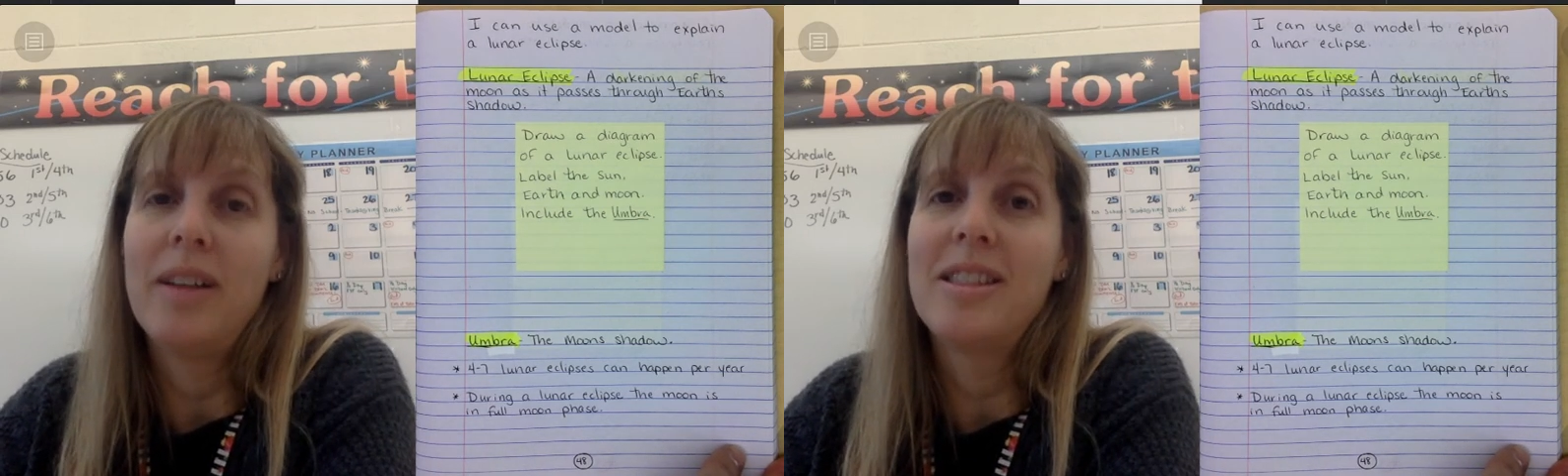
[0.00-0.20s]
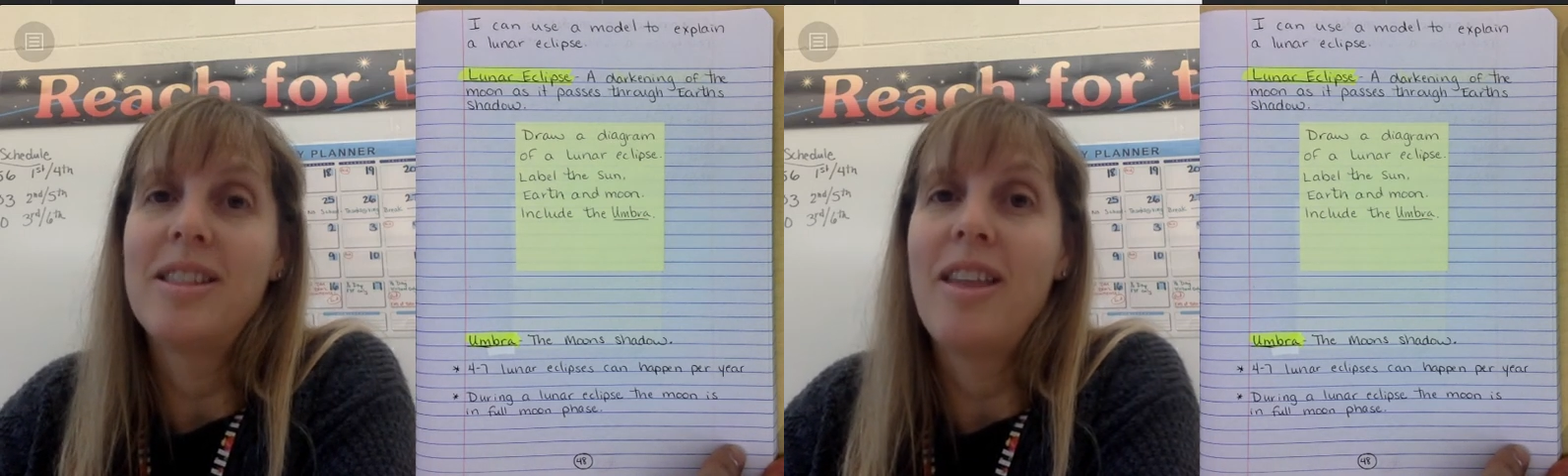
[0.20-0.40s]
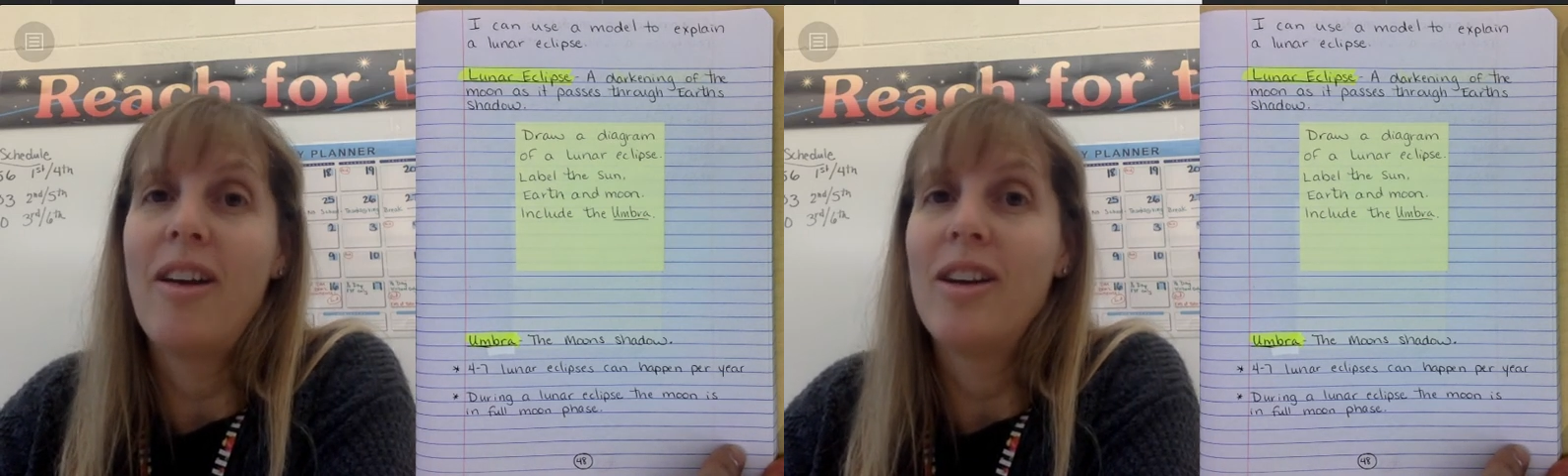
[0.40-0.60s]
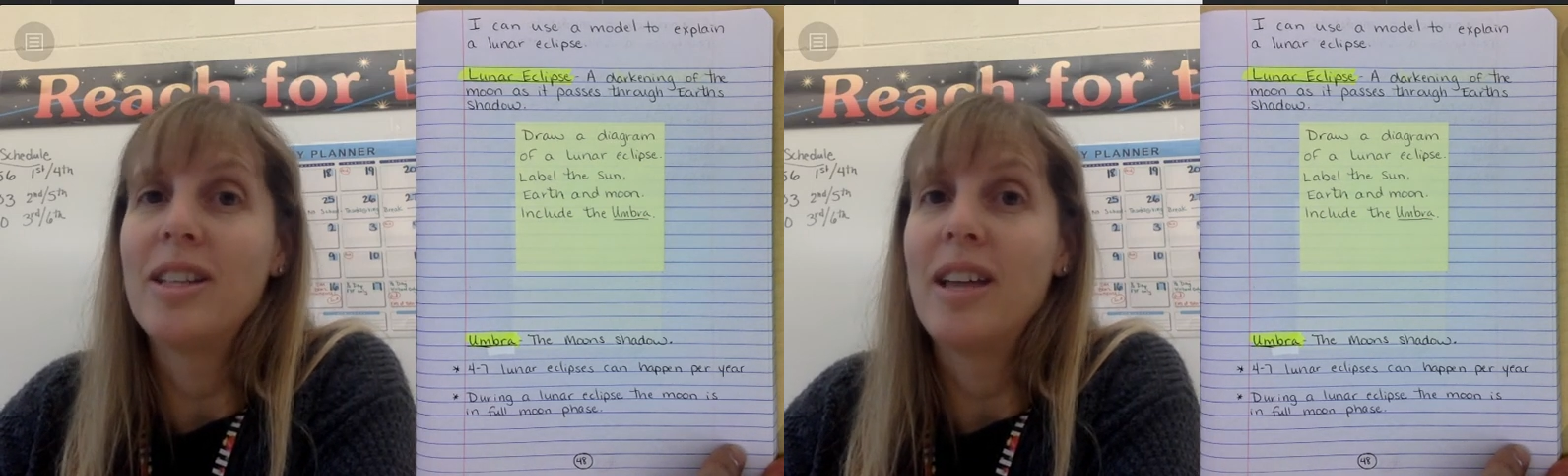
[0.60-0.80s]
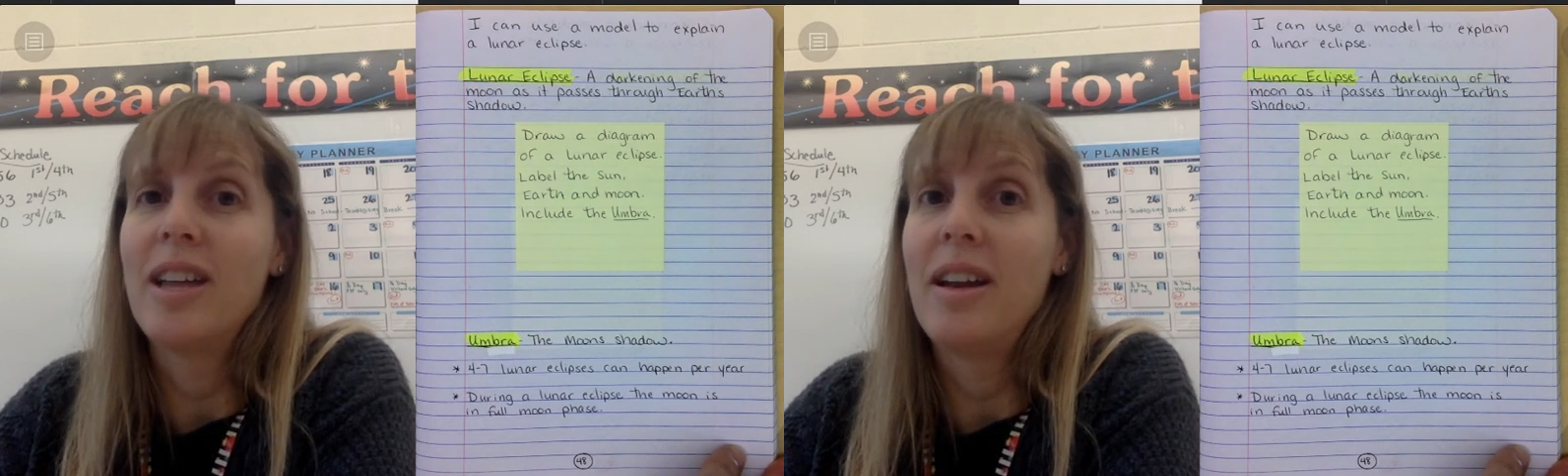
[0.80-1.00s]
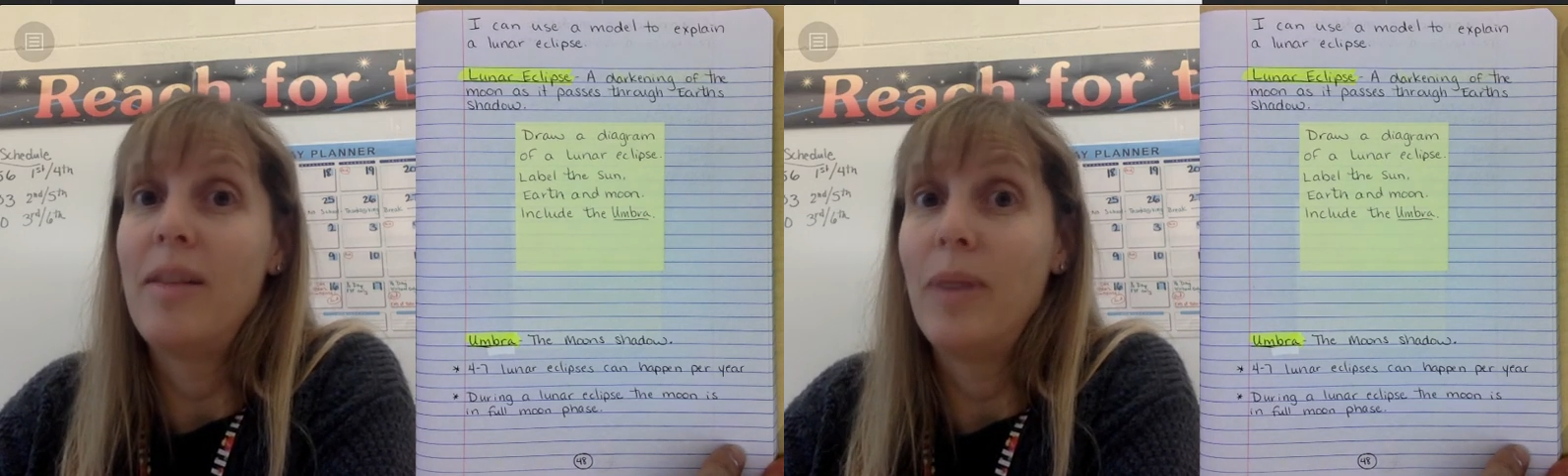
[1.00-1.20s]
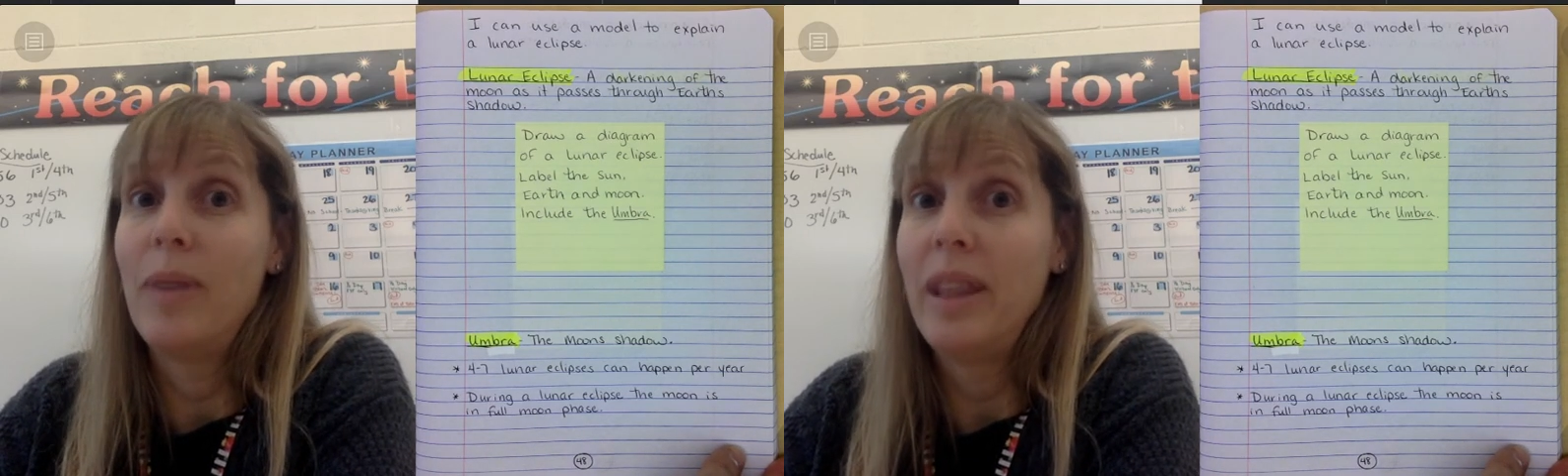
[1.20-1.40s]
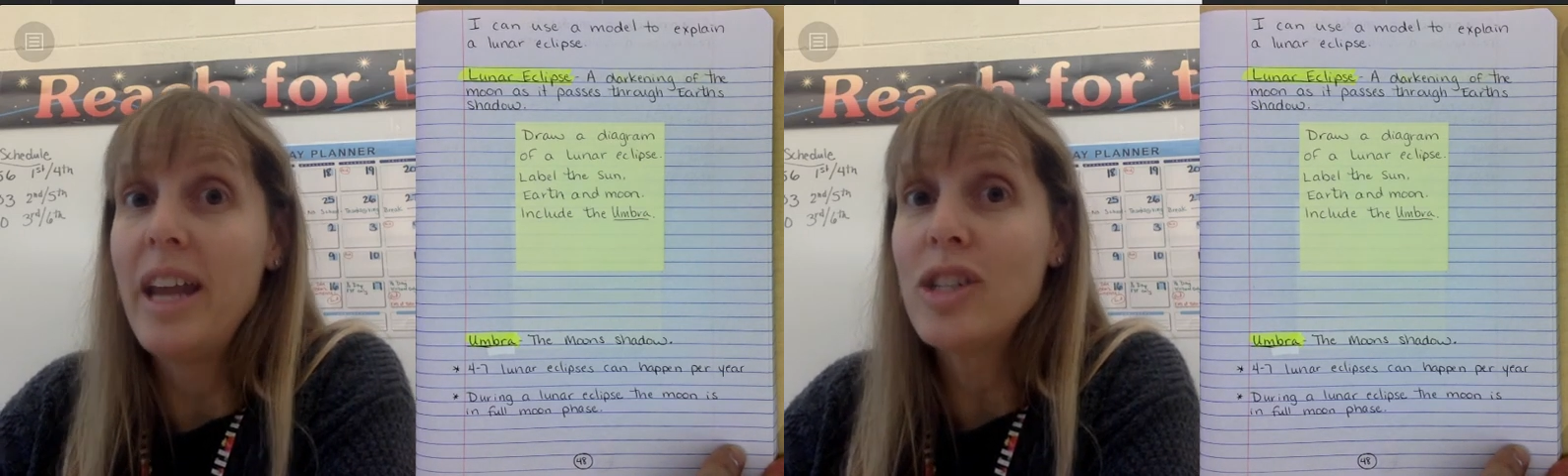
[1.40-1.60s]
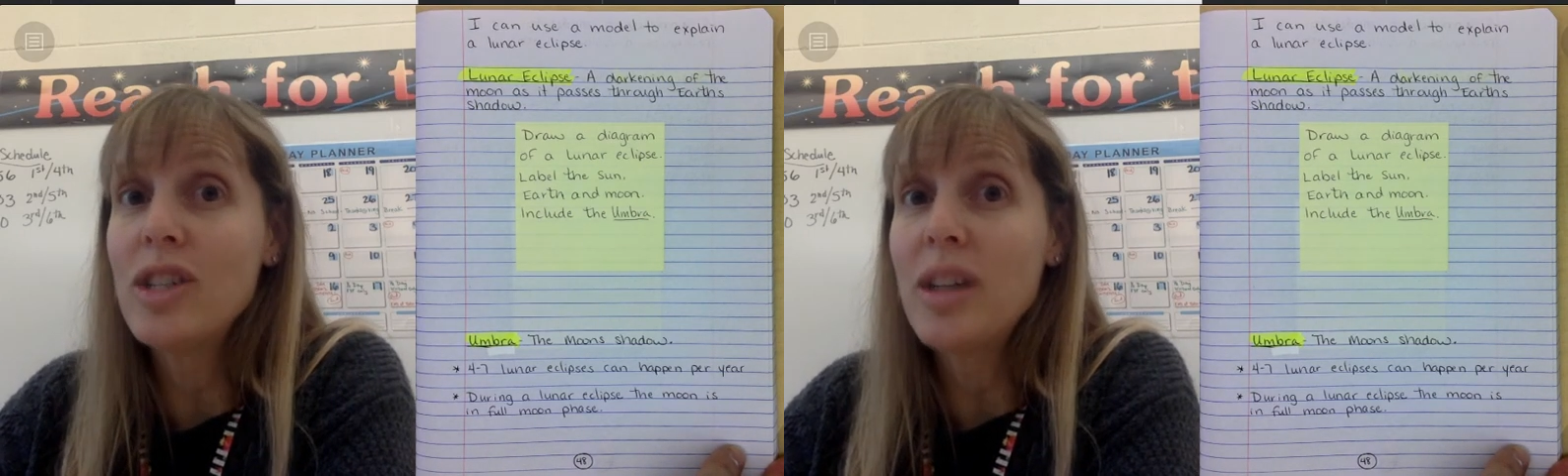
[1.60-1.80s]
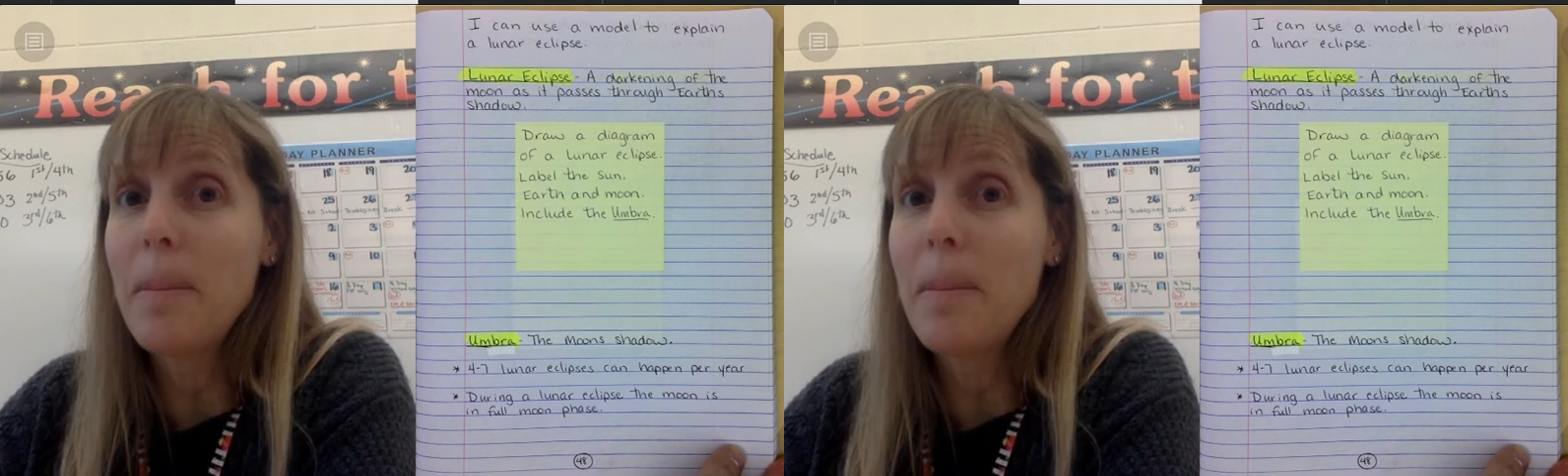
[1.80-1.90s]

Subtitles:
there is a relationship